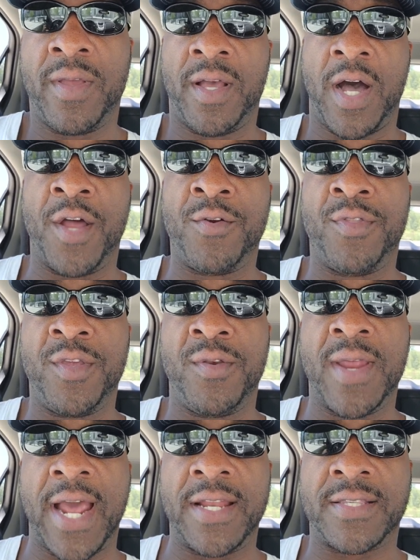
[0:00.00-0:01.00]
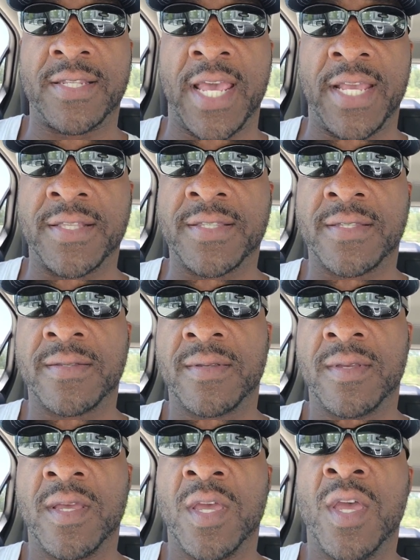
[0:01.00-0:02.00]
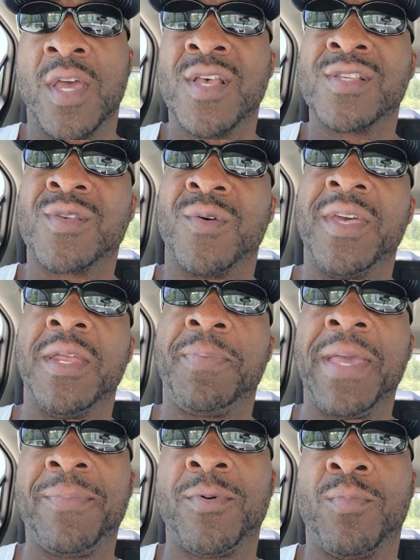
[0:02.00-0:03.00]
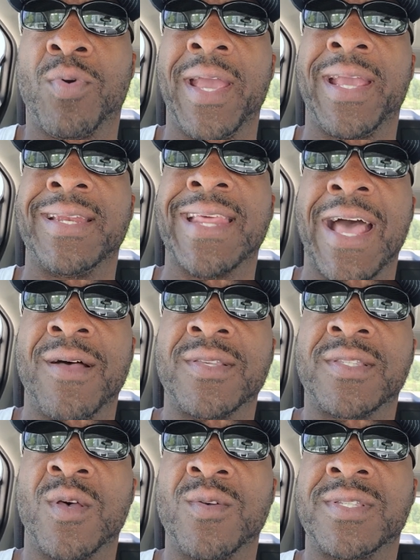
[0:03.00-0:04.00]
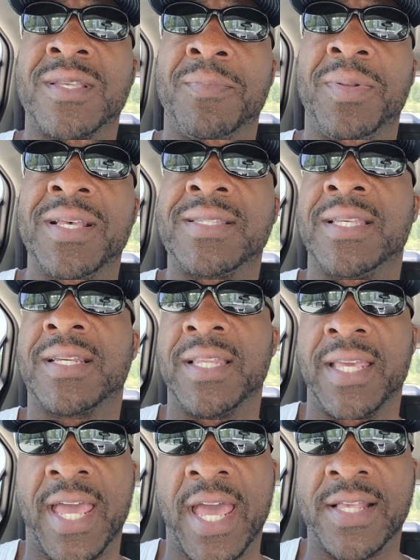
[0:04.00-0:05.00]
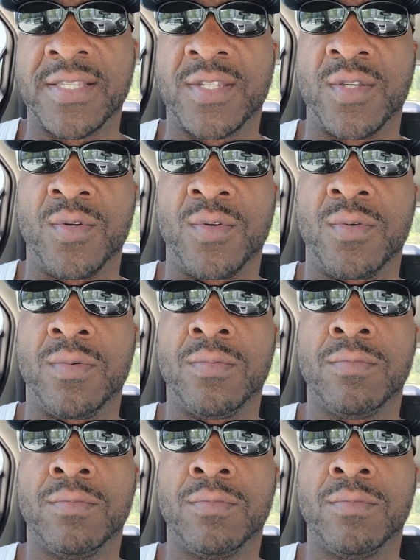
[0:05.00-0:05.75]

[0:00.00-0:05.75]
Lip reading: under the United States. So then people break it down so simplistically as to,